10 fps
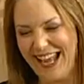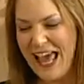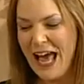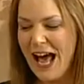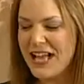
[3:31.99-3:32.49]
I
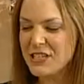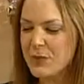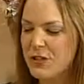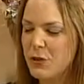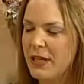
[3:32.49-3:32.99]
yeah. just
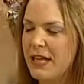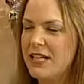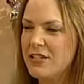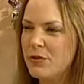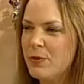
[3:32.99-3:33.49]
wanted to quickly
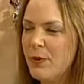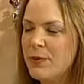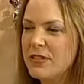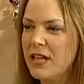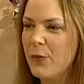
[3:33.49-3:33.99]
ask you as well, what
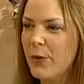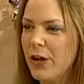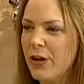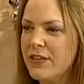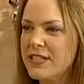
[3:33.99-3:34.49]
was it like
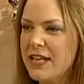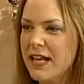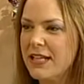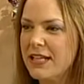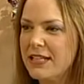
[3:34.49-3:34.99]
working on the
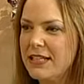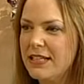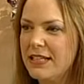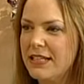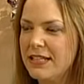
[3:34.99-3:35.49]
Sun
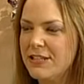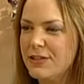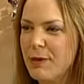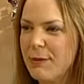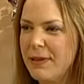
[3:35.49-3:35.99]
uh,
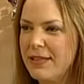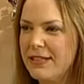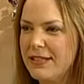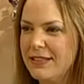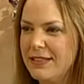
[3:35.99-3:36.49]
newspaper in the
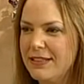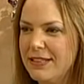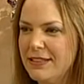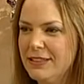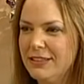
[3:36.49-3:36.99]
London? The
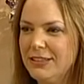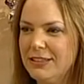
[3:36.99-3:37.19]
Sun.